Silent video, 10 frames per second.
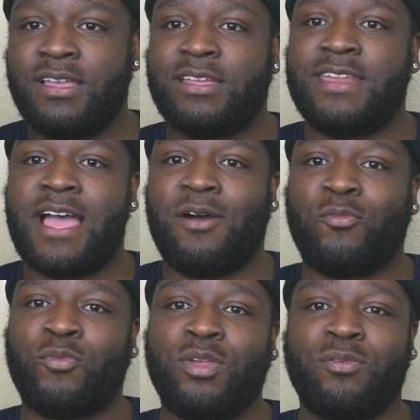Now,
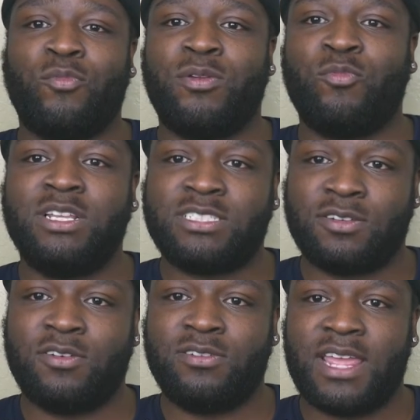when we
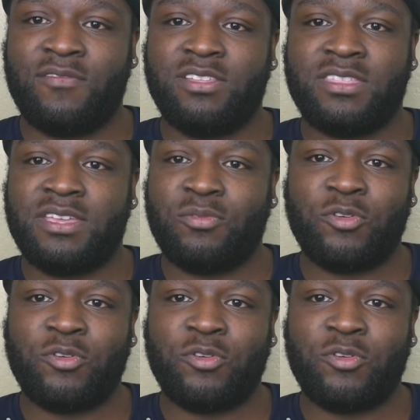sold everything,